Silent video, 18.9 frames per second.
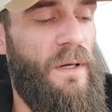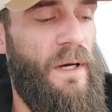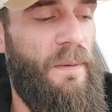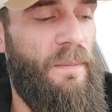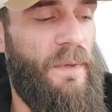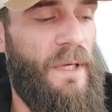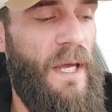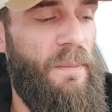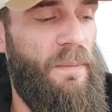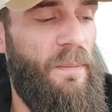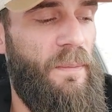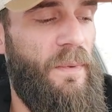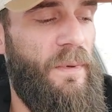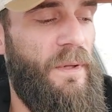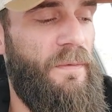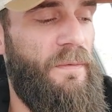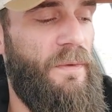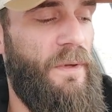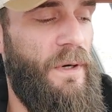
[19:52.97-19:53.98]
I'm capable
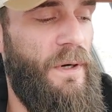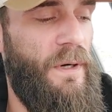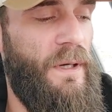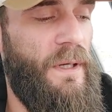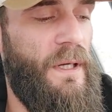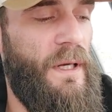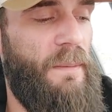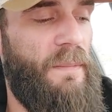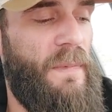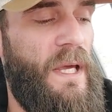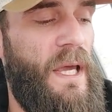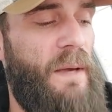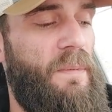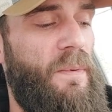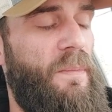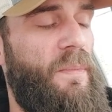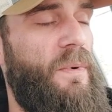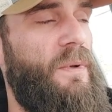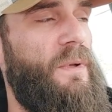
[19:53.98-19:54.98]
of learning. I'm
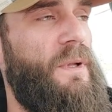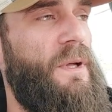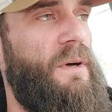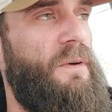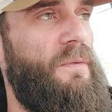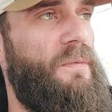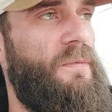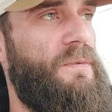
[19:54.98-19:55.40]
capable of